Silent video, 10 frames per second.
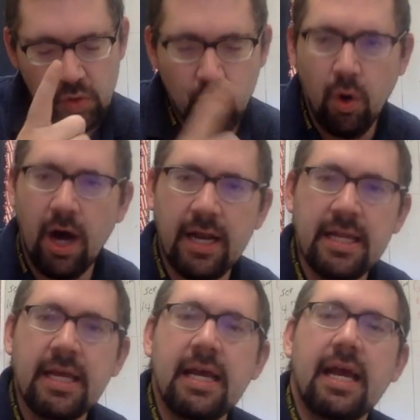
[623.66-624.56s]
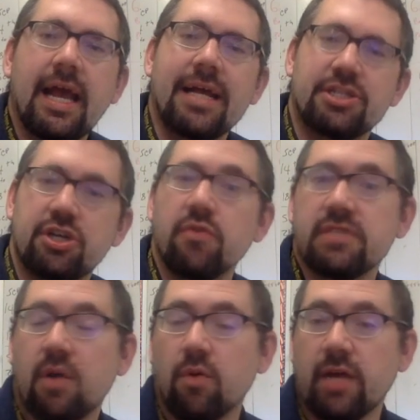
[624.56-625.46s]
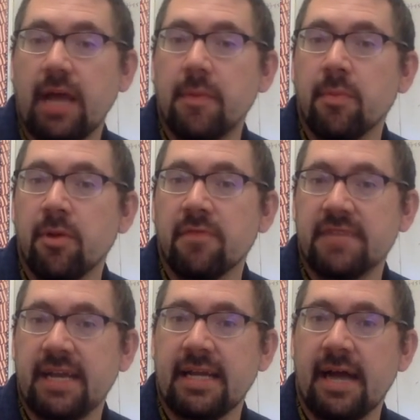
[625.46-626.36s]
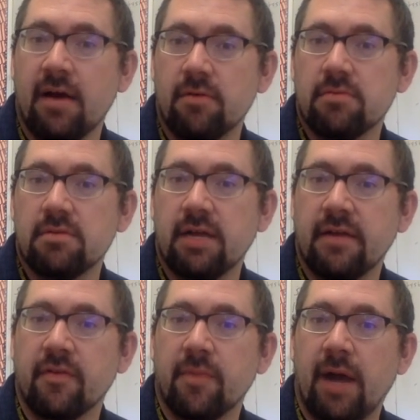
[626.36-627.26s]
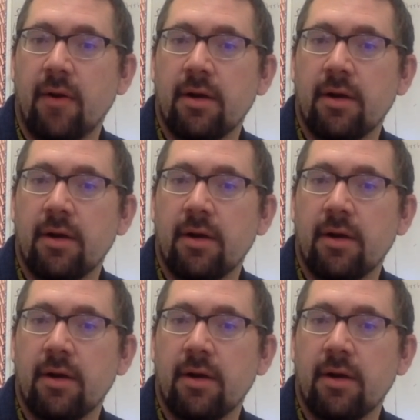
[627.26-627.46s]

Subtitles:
One, it shows that we're capable of taking out another power,